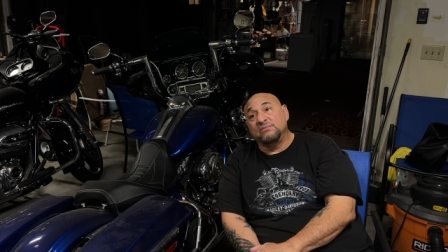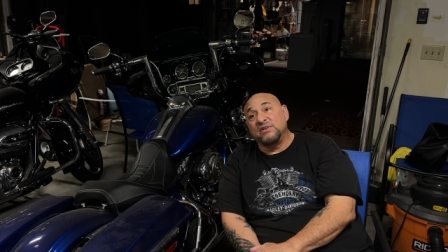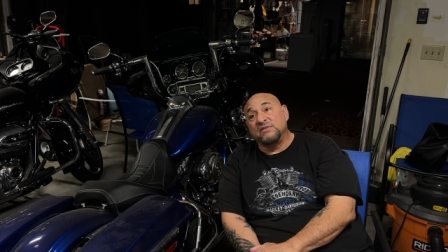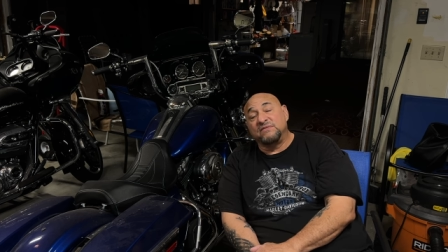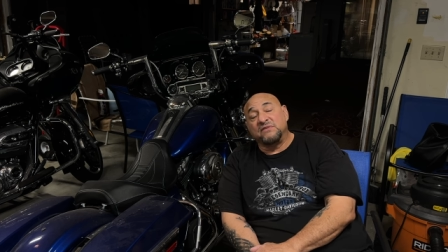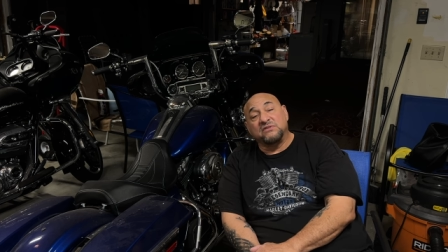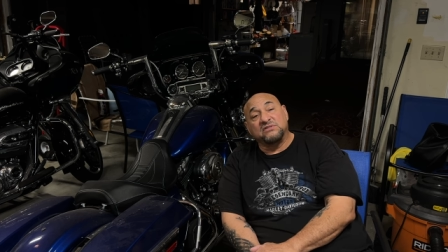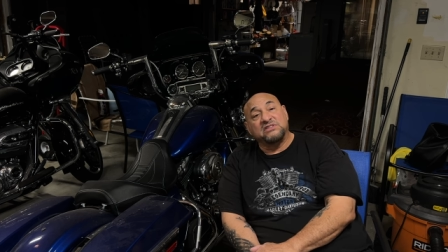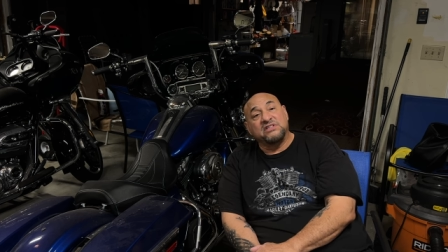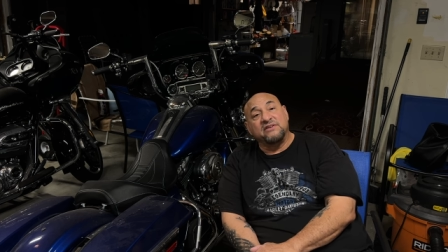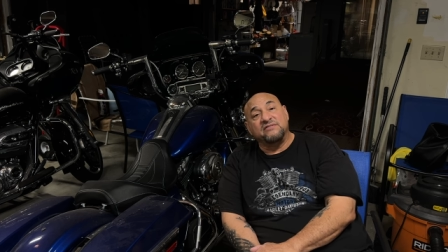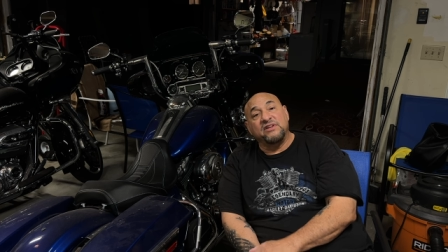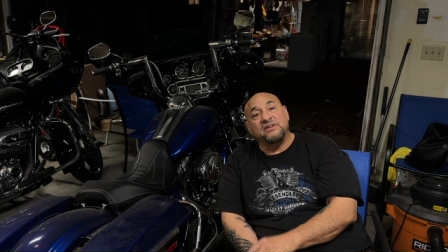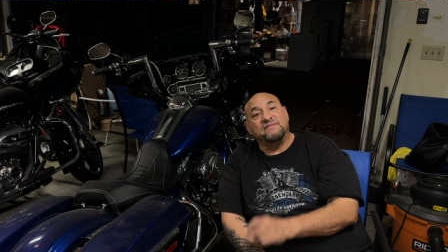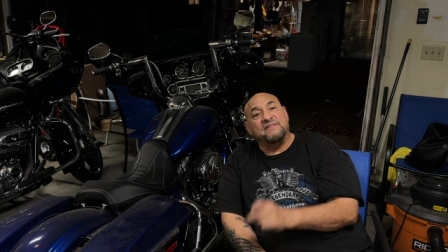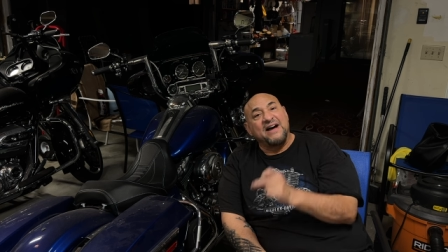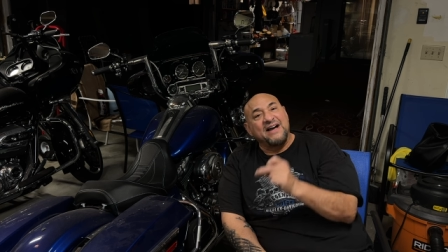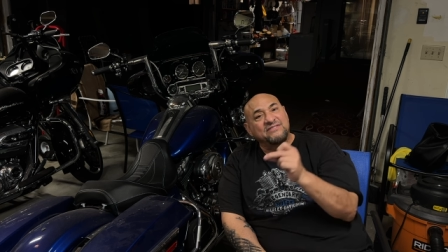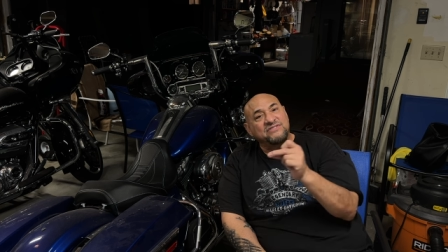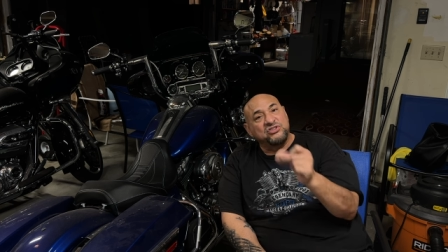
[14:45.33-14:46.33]
The first
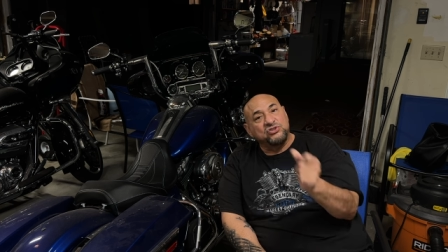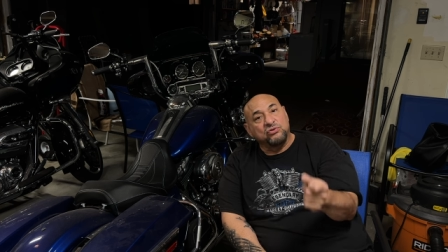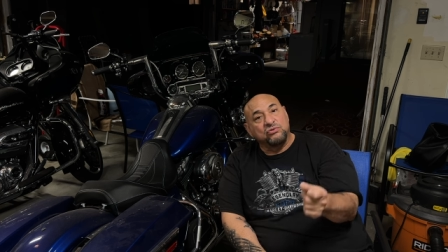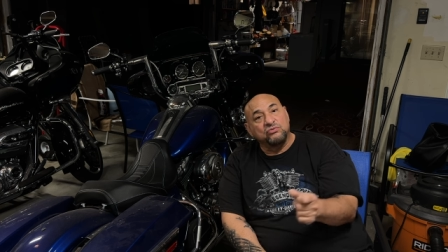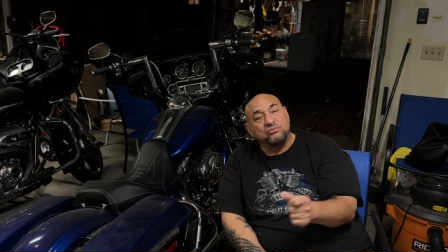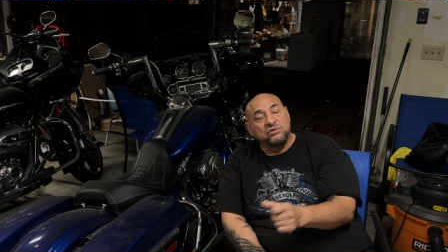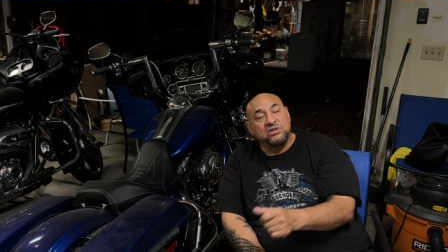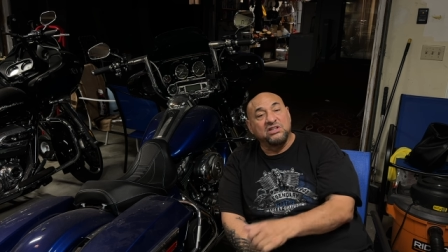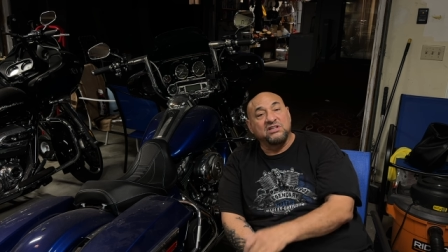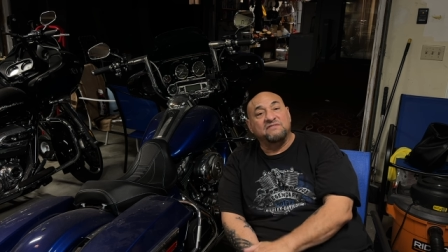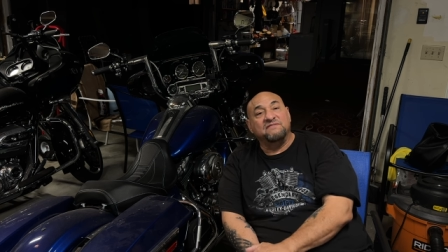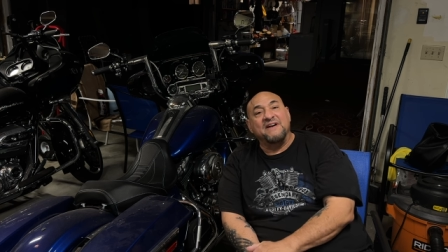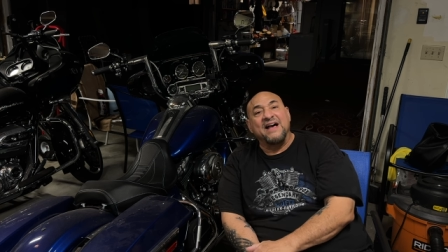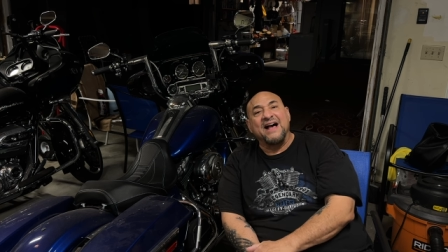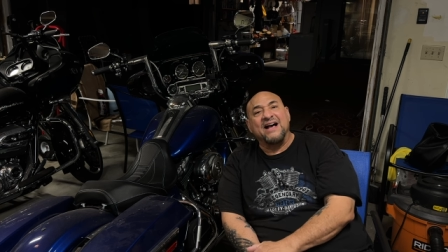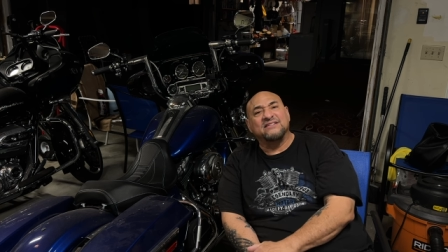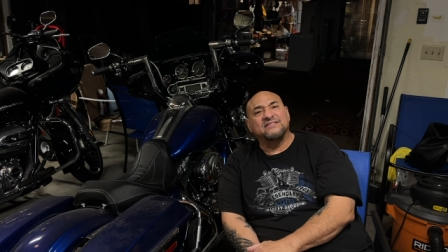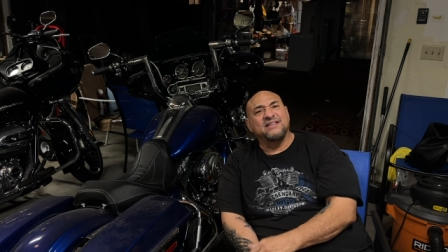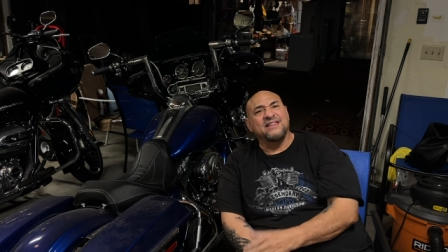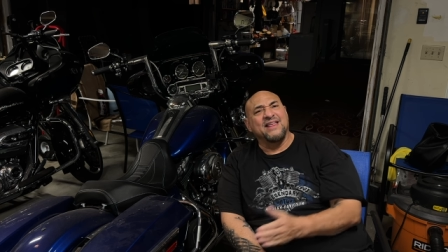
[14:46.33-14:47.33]
75 sold really
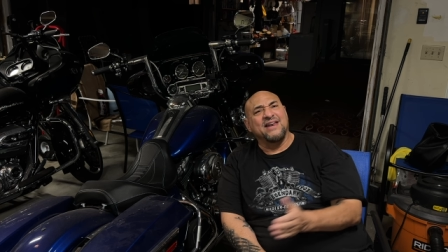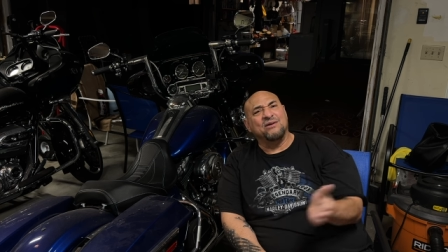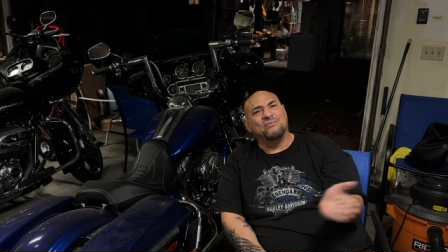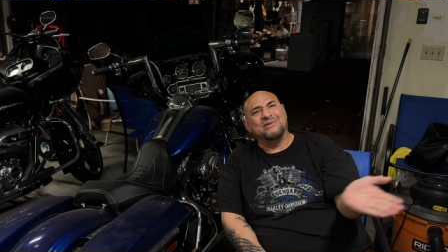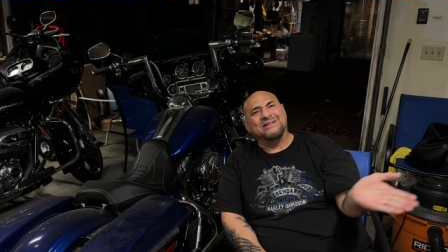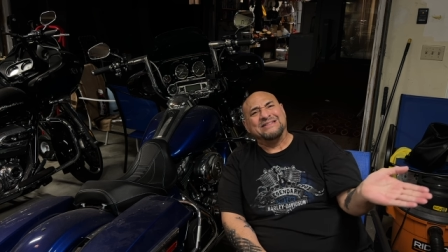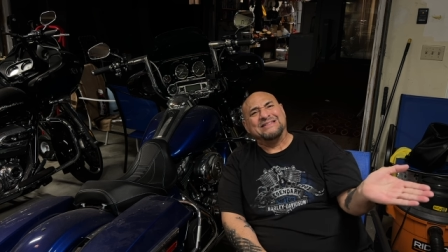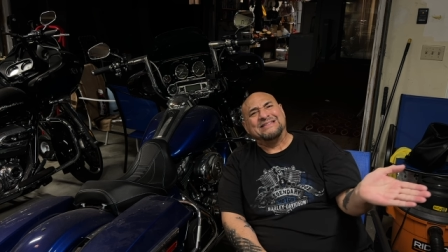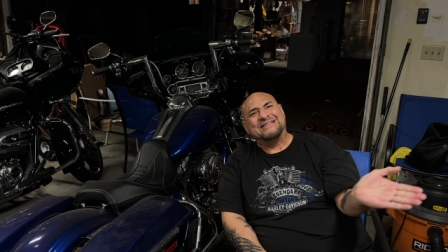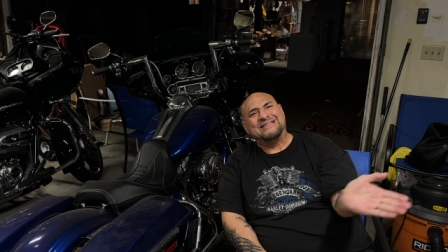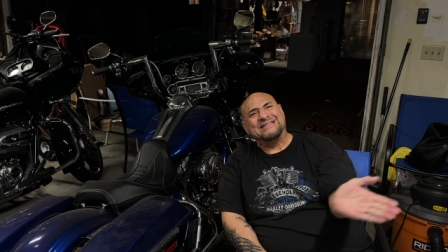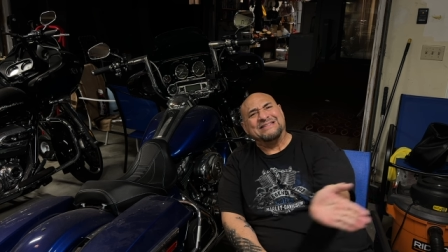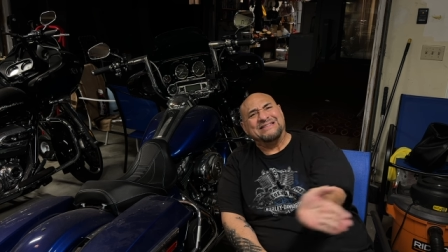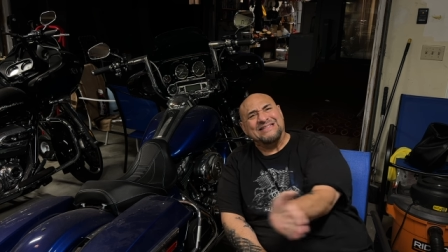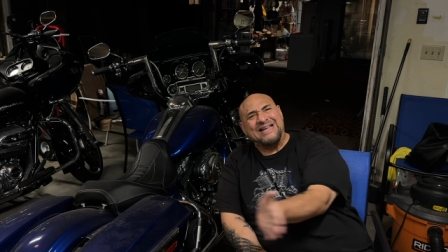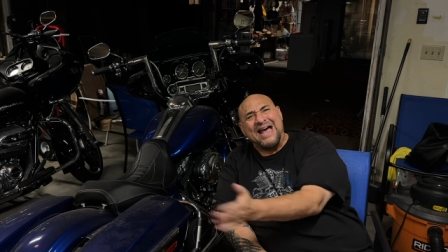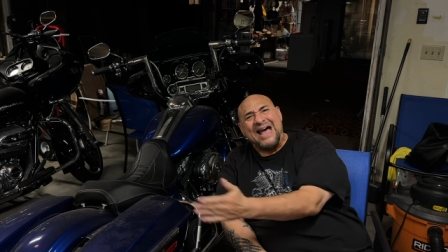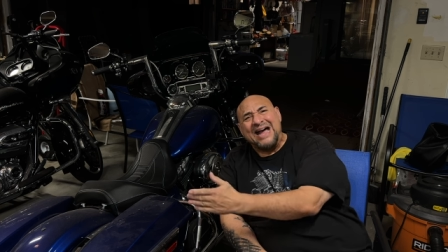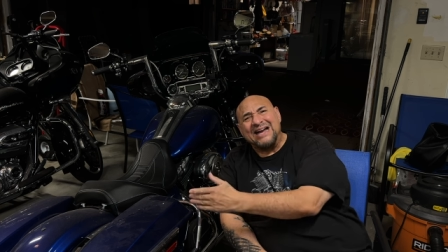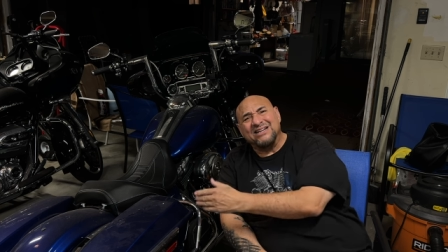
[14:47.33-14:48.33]
fast, and then it went
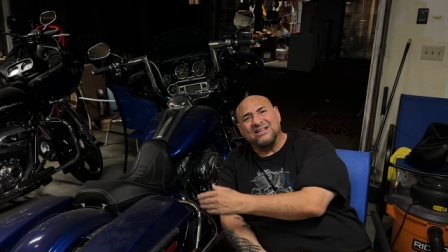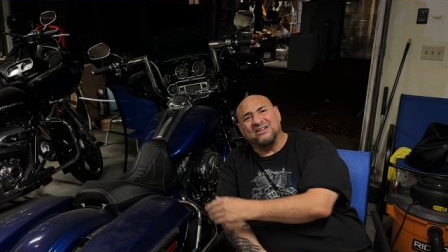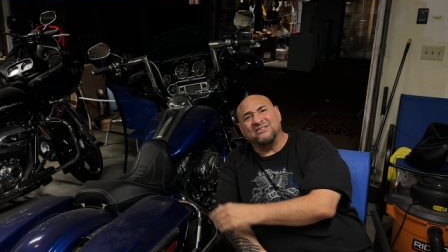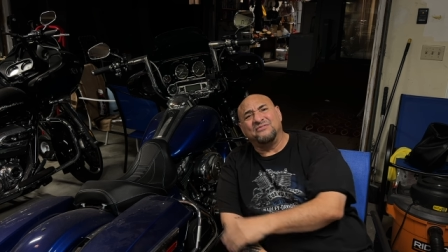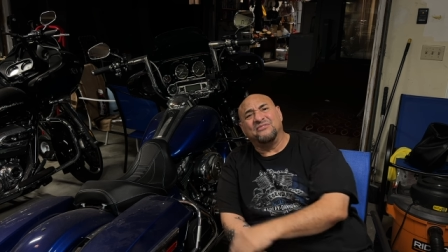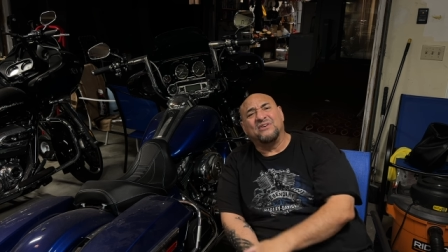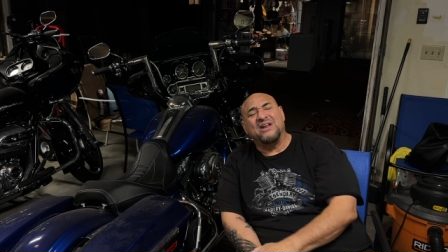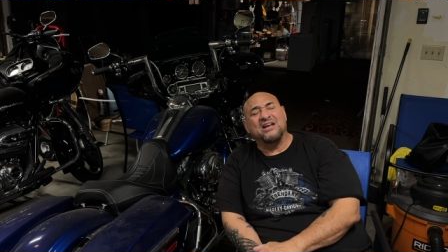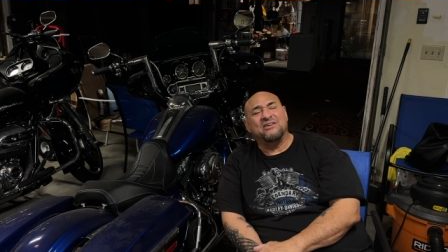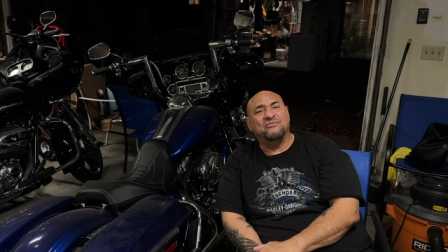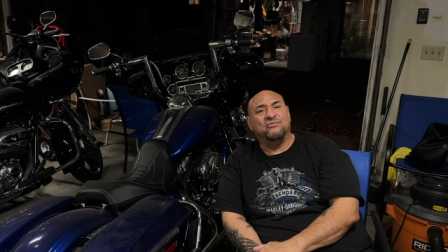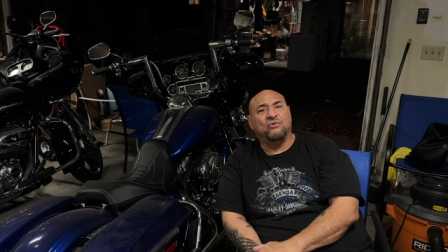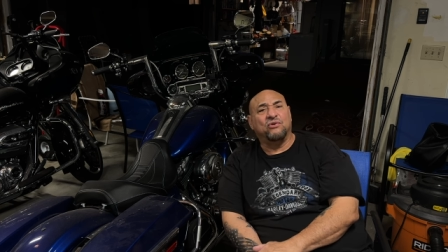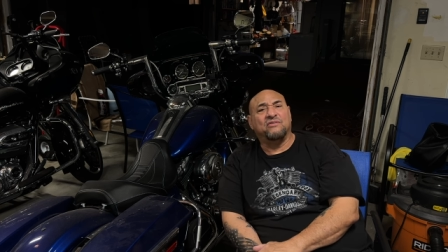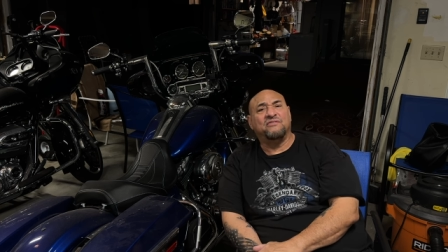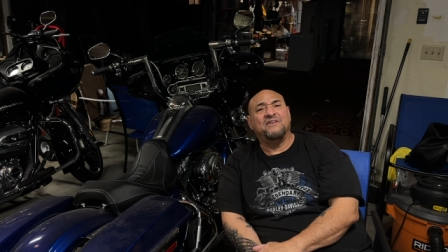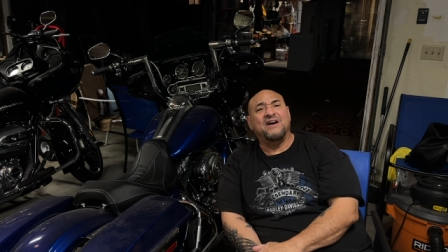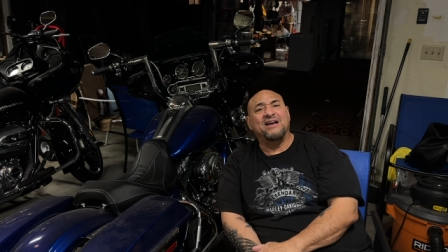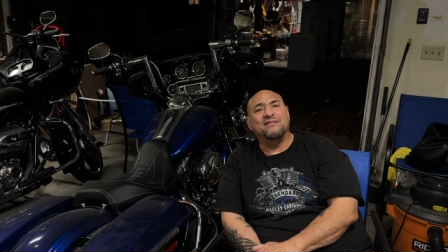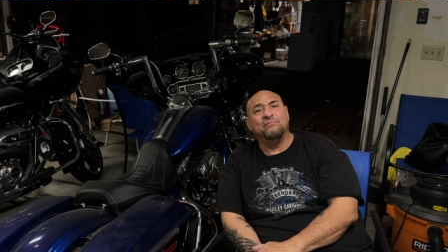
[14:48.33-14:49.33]
stagnant for like 4
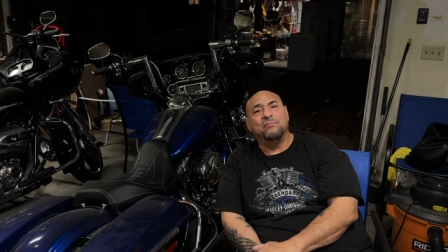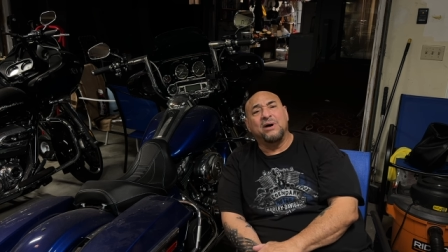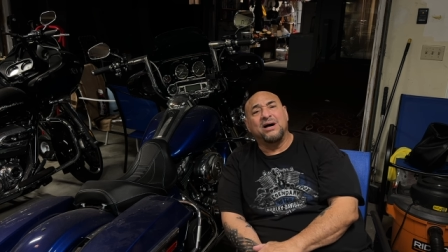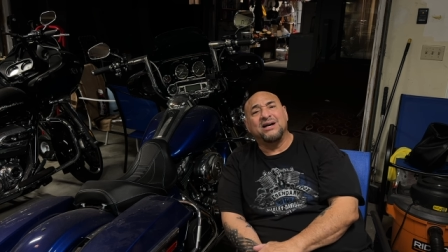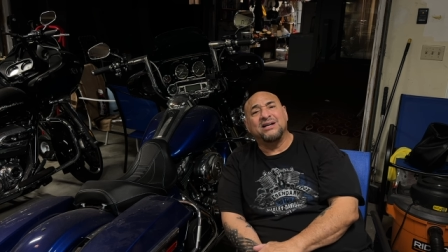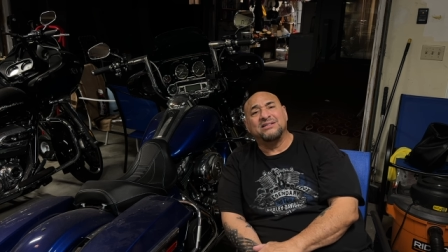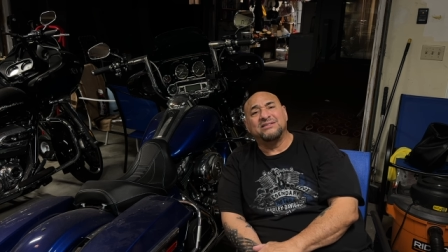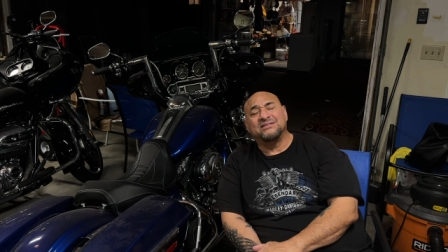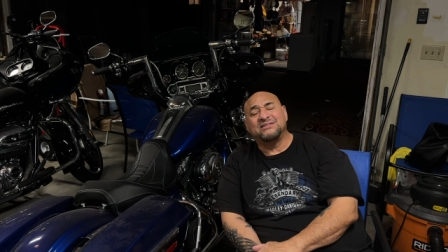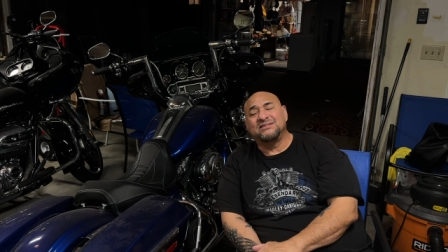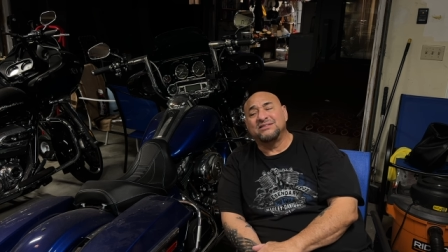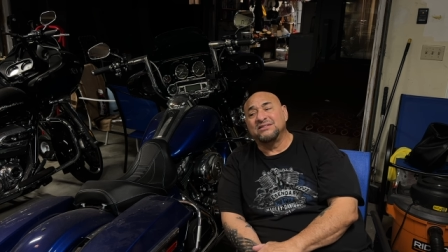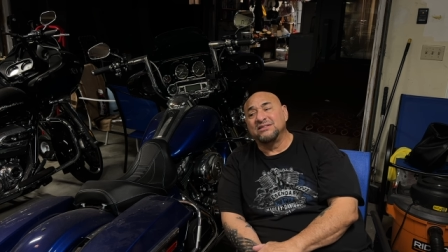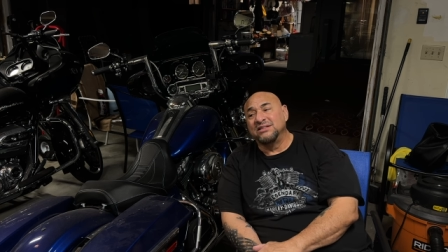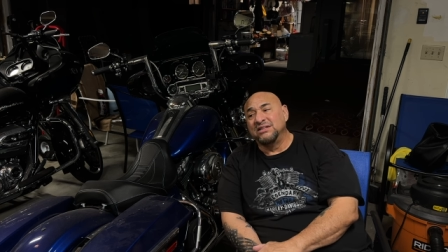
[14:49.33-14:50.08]
or 5 months.